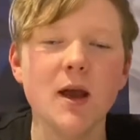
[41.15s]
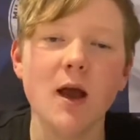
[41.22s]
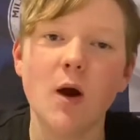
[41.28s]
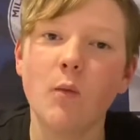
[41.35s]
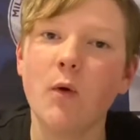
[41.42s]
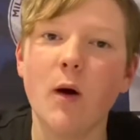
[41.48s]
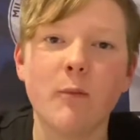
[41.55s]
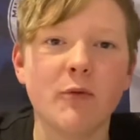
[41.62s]

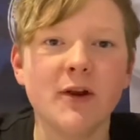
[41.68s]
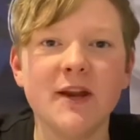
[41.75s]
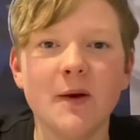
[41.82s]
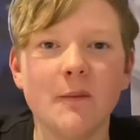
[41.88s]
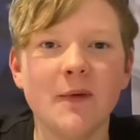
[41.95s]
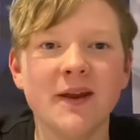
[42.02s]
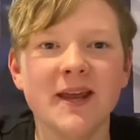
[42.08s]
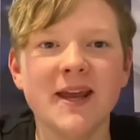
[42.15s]
What a brilliant
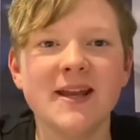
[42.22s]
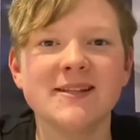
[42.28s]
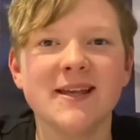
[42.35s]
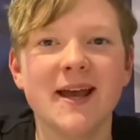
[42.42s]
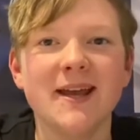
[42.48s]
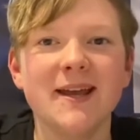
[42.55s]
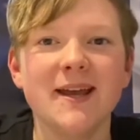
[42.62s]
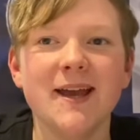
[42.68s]
win it is,
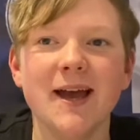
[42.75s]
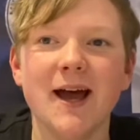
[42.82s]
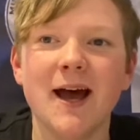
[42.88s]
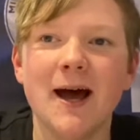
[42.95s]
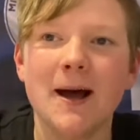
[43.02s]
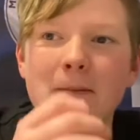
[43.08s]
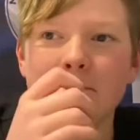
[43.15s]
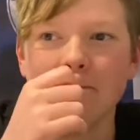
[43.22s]
eh?
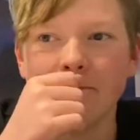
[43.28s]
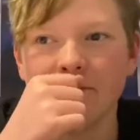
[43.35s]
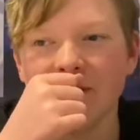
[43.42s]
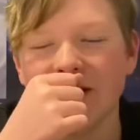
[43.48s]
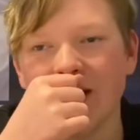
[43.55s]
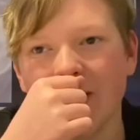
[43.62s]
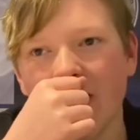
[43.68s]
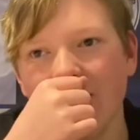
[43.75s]

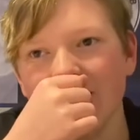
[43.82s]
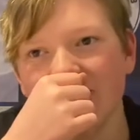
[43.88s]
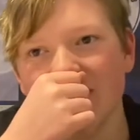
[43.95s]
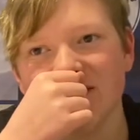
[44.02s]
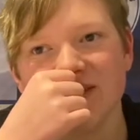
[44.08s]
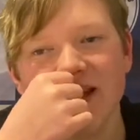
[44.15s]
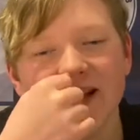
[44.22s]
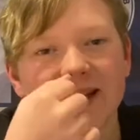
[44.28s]
Only our
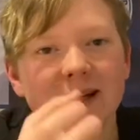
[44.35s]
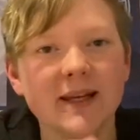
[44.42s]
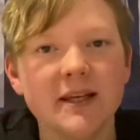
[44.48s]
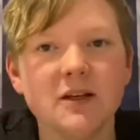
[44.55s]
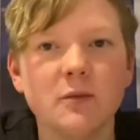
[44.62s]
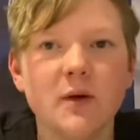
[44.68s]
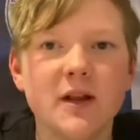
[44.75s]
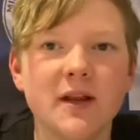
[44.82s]
second league
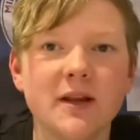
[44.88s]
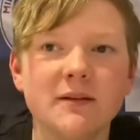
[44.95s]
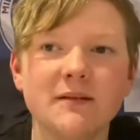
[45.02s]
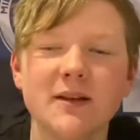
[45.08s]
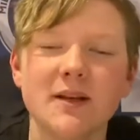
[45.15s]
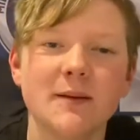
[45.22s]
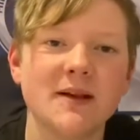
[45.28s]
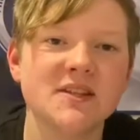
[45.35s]
win
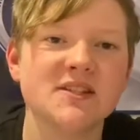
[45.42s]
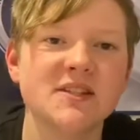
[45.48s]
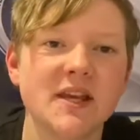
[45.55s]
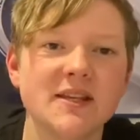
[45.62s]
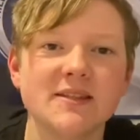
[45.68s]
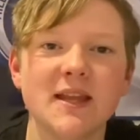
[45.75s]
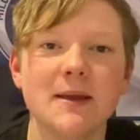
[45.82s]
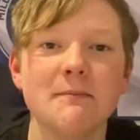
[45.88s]
in that's
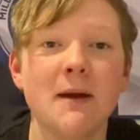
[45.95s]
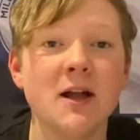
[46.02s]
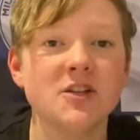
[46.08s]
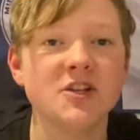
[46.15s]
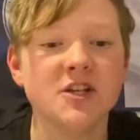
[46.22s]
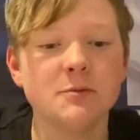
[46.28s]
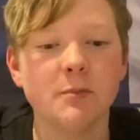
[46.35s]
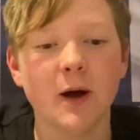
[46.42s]
16
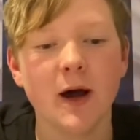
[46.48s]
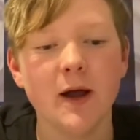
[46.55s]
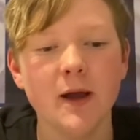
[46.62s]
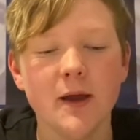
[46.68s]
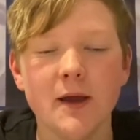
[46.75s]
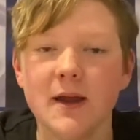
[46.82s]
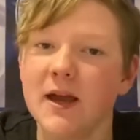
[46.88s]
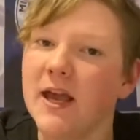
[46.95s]
matches, but
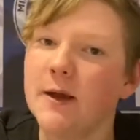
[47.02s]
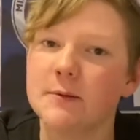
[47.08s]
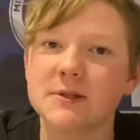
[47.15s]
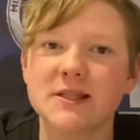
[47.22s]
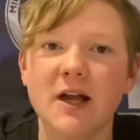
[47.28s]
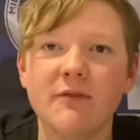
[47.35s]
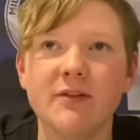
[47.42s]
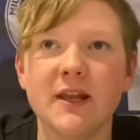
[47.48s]
it was
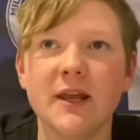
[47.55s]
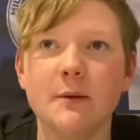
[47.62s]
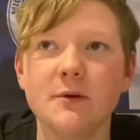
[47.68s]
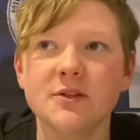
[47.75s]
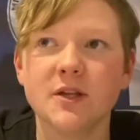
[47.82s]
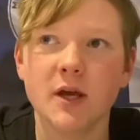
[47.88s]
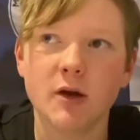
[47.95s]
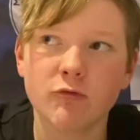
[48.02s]
lovely. It was
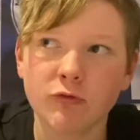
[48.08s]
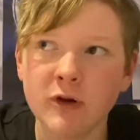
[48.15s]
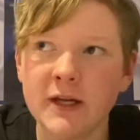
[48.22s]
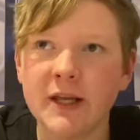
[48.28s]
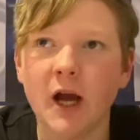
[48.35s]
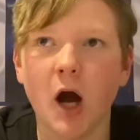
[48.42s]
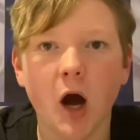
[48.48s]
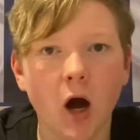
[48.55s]
a really
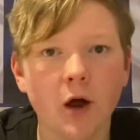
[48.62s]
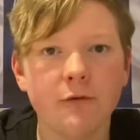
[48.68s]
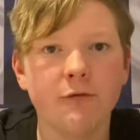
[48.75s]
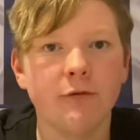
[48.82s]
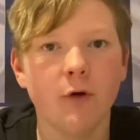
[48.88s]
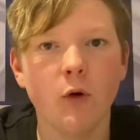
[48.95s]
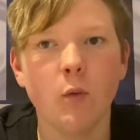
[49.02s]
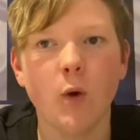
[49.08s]

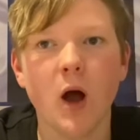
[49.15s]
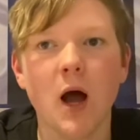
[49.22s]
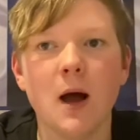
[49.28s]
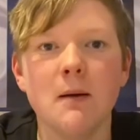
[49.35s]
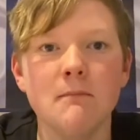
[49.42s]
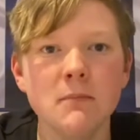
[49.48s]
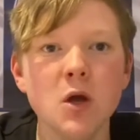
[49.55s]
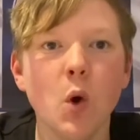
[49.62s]
hard-fought
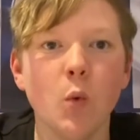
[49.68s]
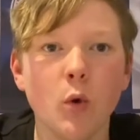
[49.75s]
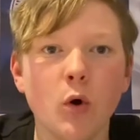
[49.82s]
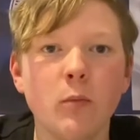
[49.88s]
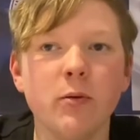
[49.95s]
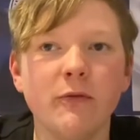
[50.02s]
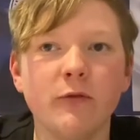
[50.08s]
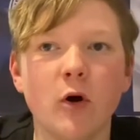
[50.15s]
Millwall
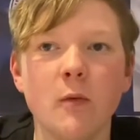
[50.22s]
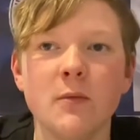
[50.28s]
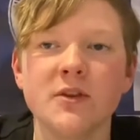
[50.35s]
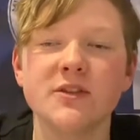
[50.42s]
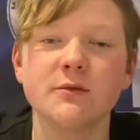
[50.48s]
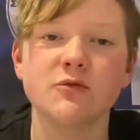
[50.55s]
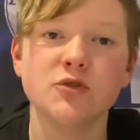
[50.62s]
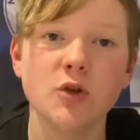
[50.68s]
performance. It
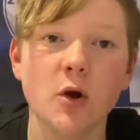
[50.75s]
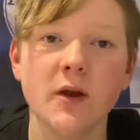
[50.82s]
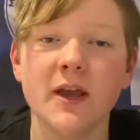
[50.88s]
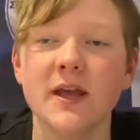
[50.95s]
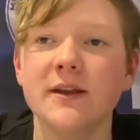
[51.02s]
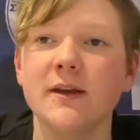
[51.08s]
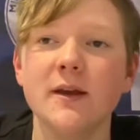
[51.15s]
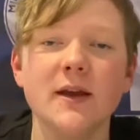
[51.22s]
was
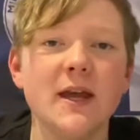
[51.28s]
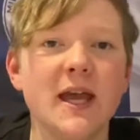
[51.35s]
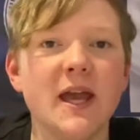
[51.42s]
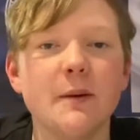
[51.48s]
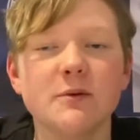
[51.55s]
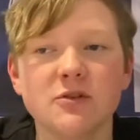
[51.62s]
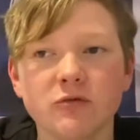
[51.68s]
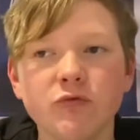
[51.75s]
dogged. It
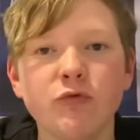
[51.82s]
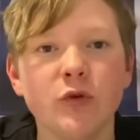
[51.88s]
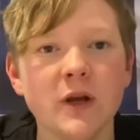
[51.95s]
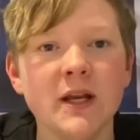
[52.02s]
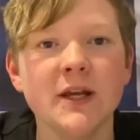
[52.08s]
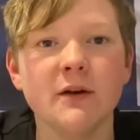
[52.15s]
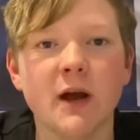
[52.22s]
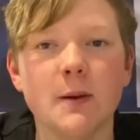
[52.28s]
was a really
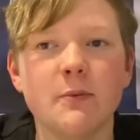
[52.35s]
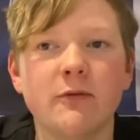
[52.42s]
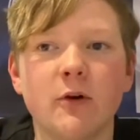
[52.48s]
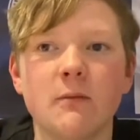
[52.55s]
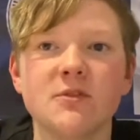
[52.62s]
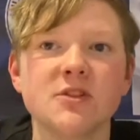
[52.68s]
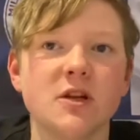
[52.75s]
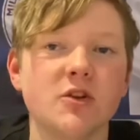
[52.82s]
great
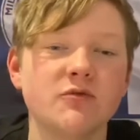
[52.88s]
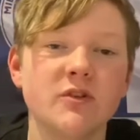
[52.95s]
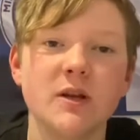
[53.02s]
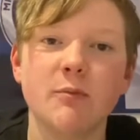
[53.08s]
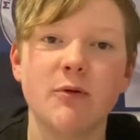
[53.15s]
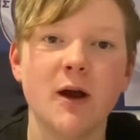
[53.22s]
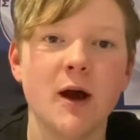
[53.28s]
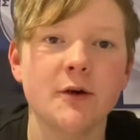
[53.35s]
performance, and I was really
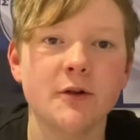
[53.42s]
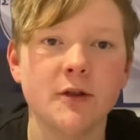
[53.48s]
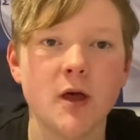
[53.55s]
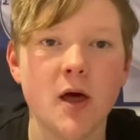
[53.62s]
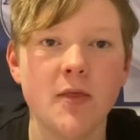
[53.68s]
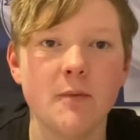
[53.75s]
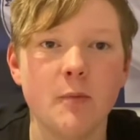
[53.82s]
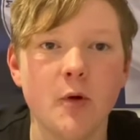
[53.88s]
proud of
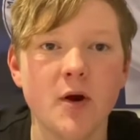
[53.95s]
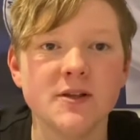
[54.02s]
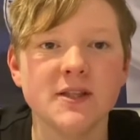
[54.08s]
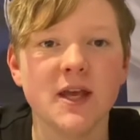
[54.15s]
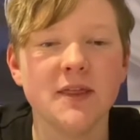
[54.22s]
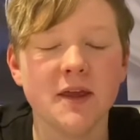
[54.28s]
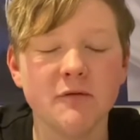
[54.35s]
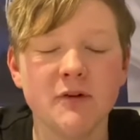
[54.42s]
the boys. They
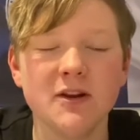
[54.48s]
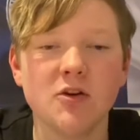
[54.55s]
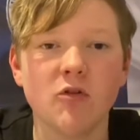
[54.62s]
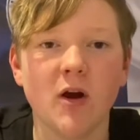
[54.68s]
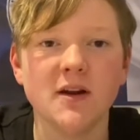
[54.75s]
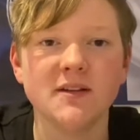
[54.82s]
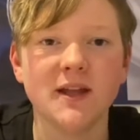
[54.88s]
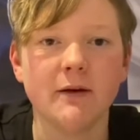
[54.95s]
really
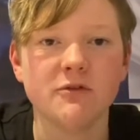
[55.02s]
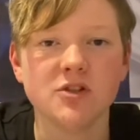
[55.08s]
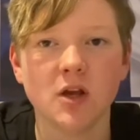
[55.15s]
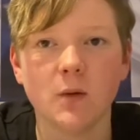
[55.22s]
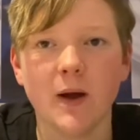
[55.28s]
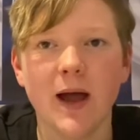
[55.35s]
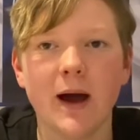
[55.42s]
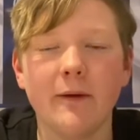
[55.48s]
grinded that result
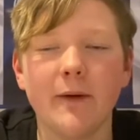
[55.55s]
out.